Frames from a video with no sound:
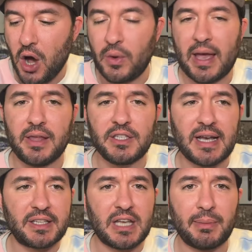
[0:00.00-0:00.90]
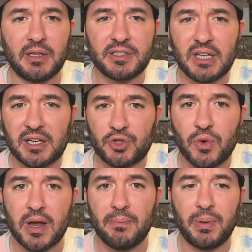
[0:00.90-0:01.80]
Okay, in the second segment, let's talk
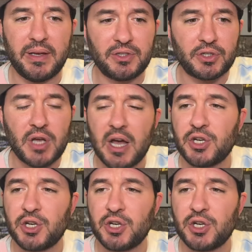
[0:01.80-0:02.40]
Blazers